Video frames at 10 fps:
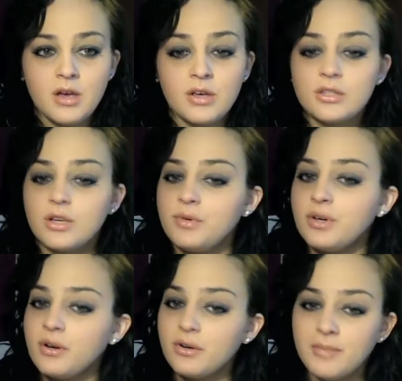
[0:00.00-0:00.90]
So you
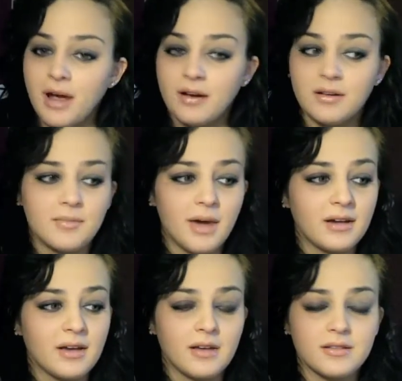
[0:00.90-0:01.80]
can go to MAC, and MAC
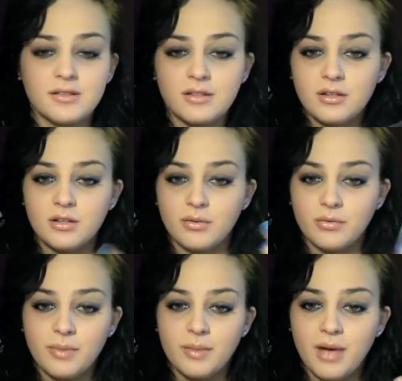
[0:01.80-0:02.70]
has, you know,
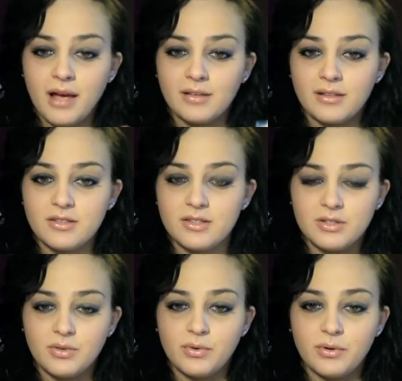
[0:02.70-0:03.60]
the palettes
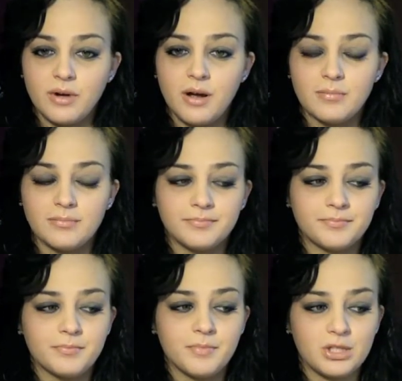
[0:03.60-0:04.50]
or
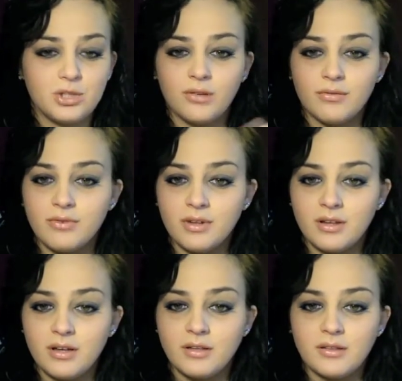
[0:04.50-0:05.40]
that you can fill
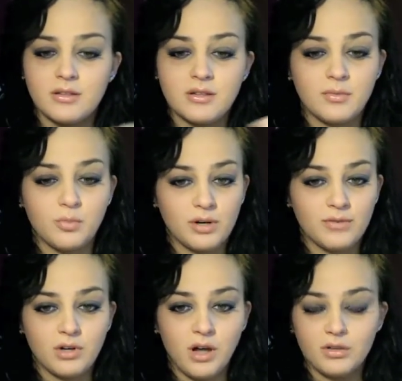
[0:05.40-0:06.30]
in
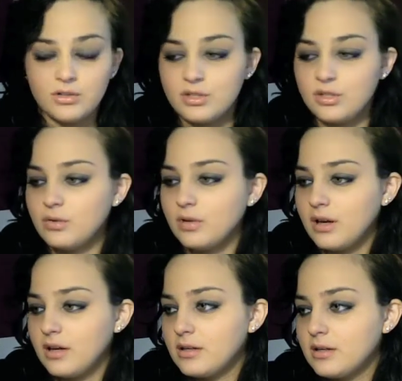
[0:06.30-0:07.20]
whatever colors that you
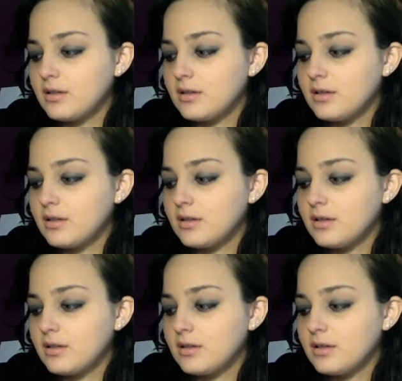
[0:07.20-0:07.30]
like.